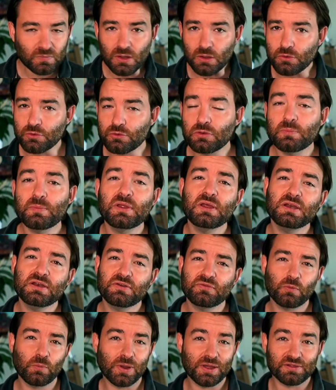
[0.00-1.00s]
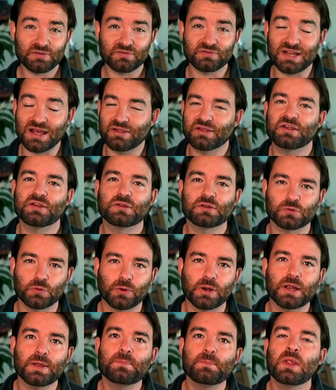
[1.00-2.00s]
There's a million different ways of telling a
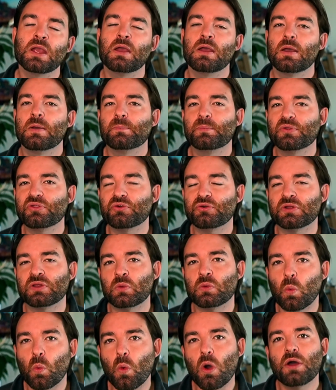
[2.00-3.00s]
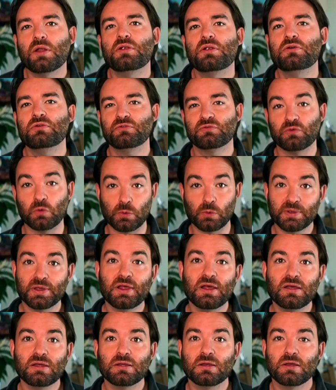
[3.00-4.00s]
story, but there is one
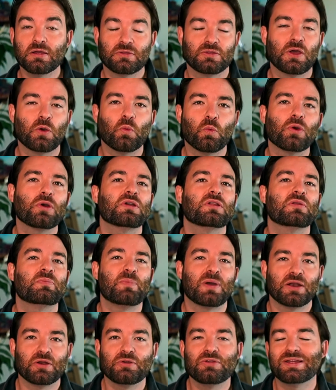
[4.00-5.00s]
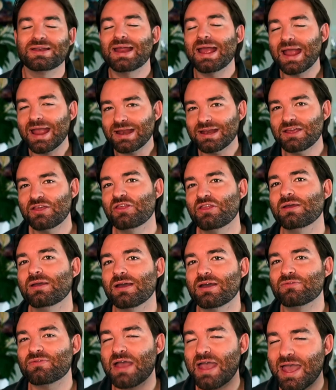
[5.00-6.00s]
formula that works better than anything
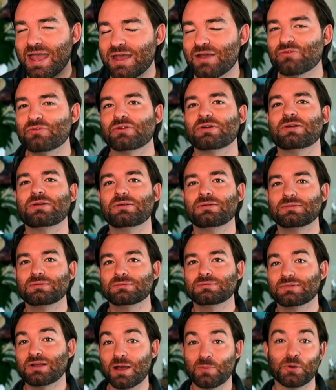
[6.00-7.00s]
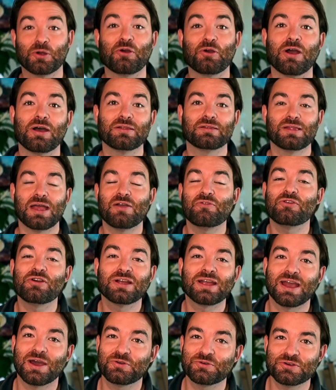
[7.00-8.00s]
I've ever come across, ever
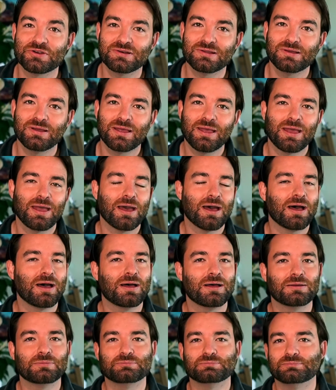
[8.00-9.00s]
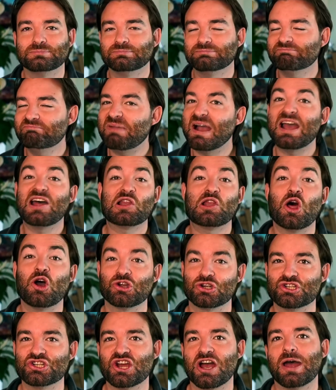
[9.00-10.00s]
encountered, by a long
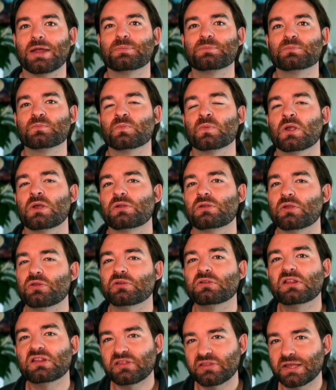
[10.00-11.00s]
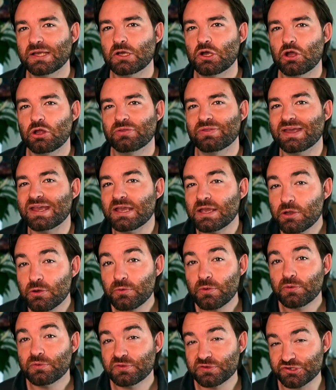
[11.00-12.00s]
shot. So there's this thing called the
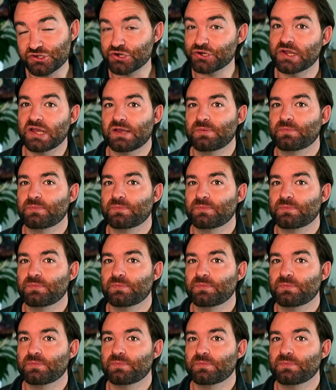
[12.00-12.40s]
hero's journey.